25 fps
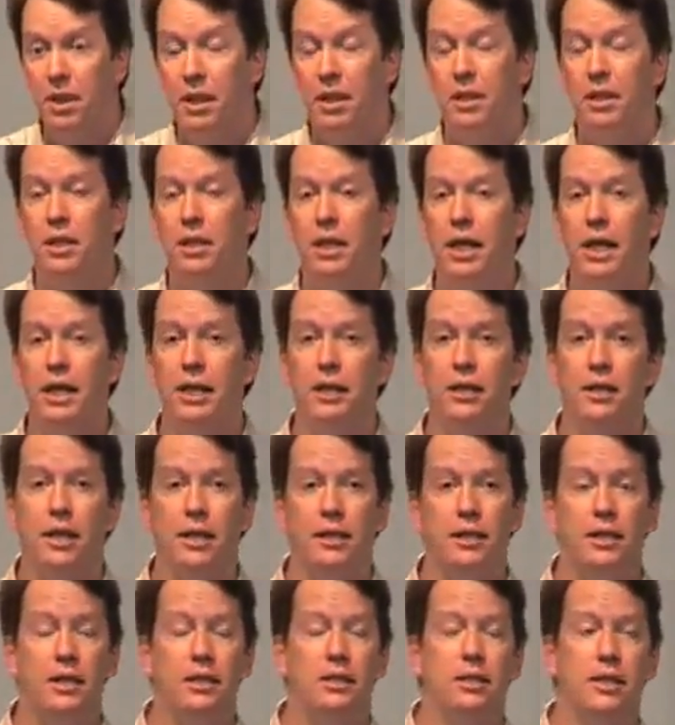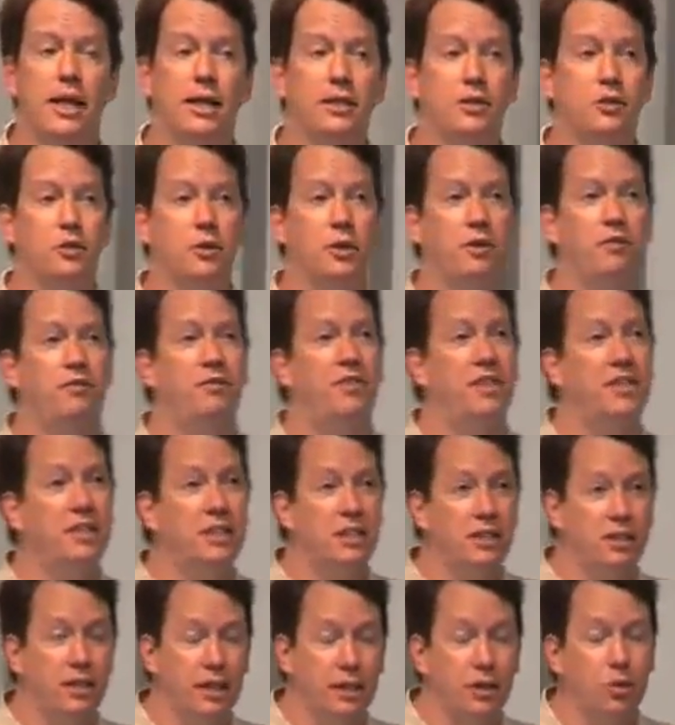In the late 19th century,
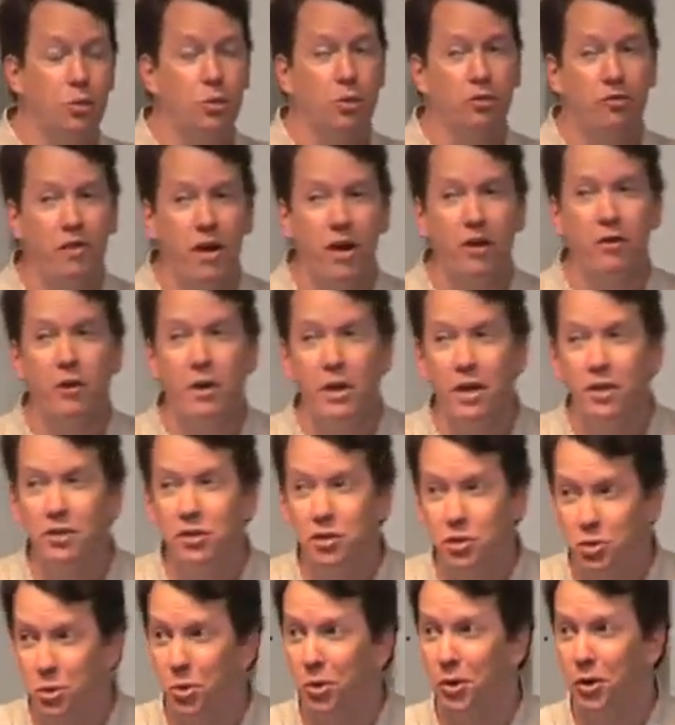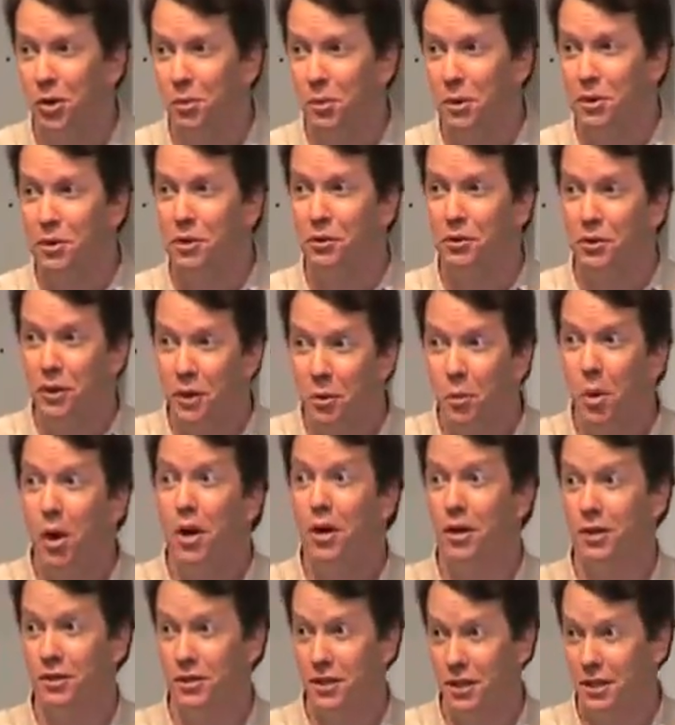physicists were very unsure whether there
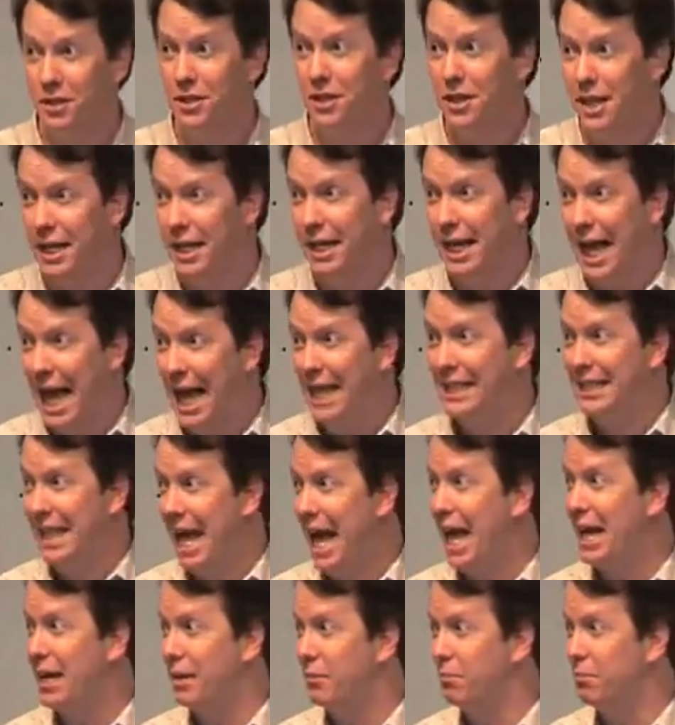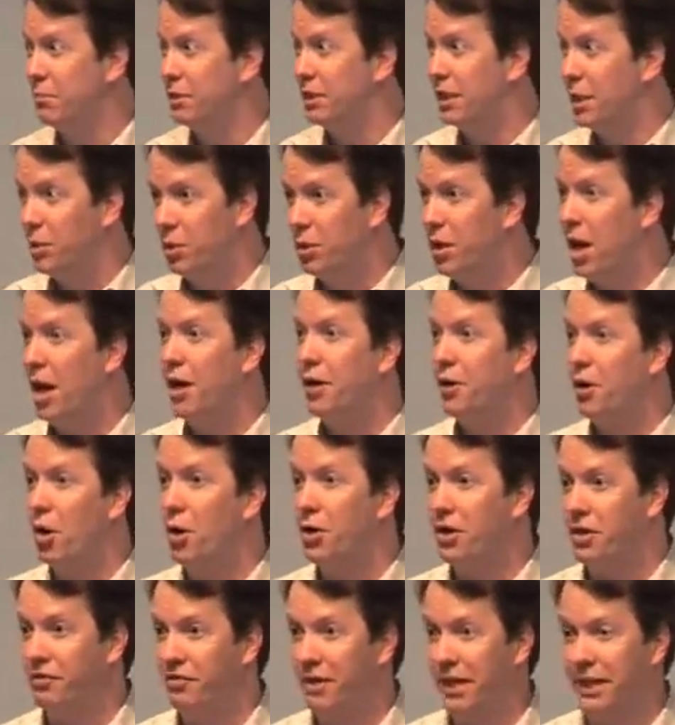were such thing as atoms. They were not at
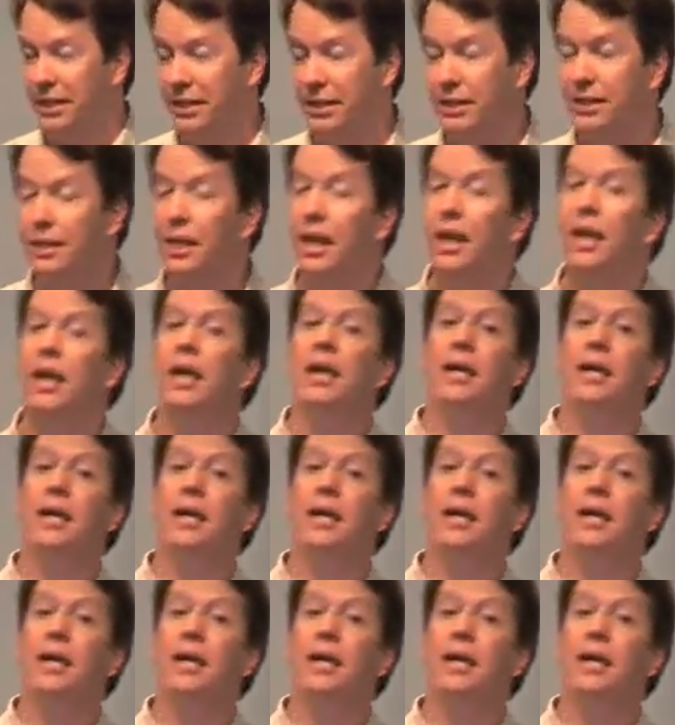all convinced.